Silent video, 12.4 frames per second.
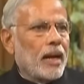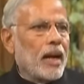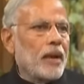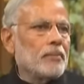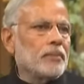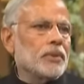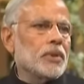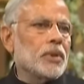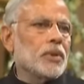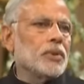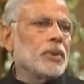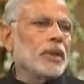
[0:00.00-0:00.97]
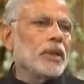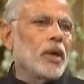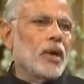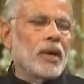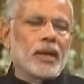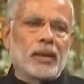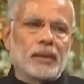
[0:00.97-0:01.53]
And I'm truly
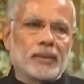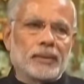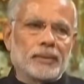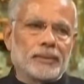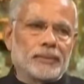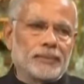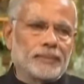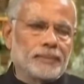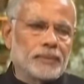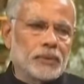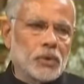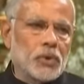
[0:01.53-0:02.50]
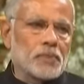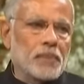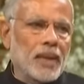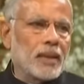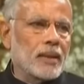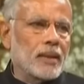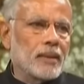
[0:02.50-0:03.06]
honored to
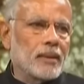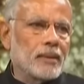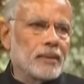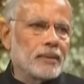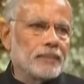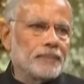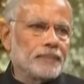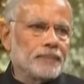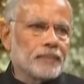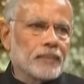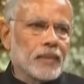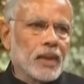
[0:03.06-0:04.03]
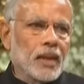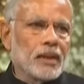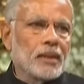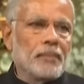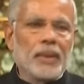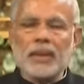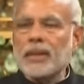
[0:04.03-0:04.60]
speak
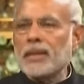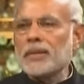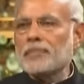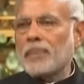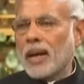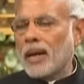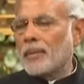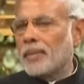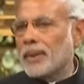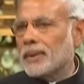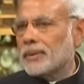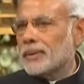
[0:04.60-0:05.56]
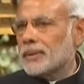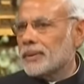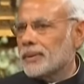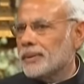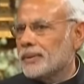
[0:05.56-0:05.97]
in the British Parliament.